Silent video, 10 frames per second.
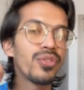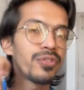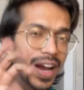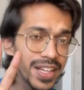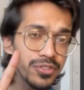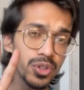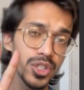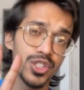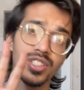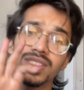5
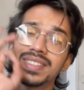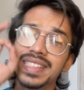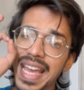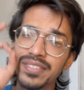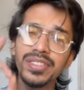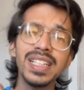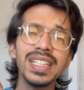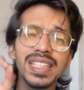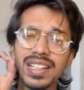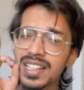questions every
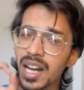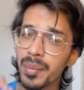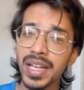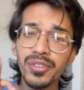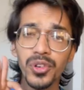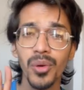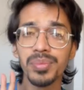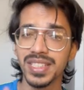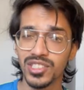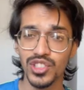year coming
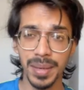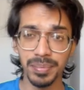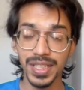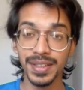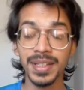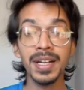from this chapter,